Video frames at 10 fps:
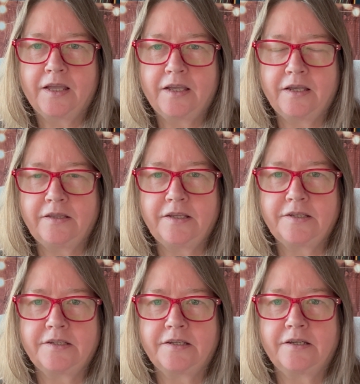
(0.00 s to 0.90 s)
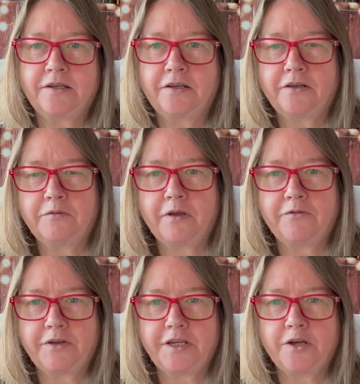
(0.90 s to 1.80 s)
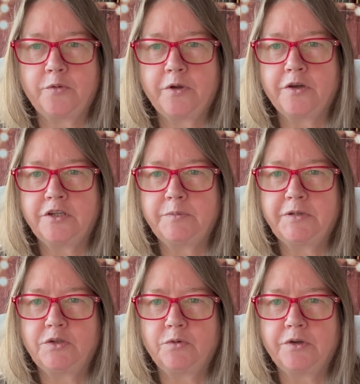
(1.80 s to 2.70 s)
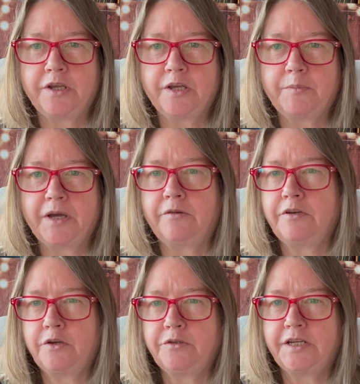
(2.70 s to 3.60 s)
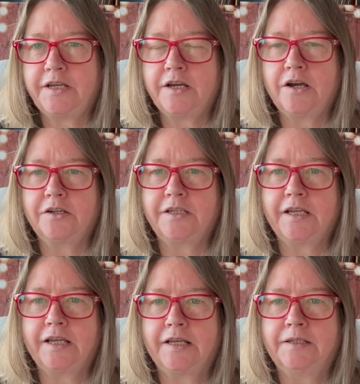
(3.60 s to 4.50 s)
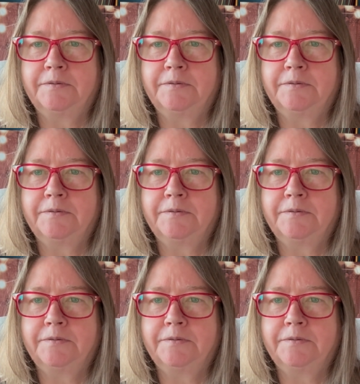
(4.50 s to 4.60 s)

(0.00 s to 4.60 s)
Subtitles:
In this video we're going to be talking about no-dig gardening,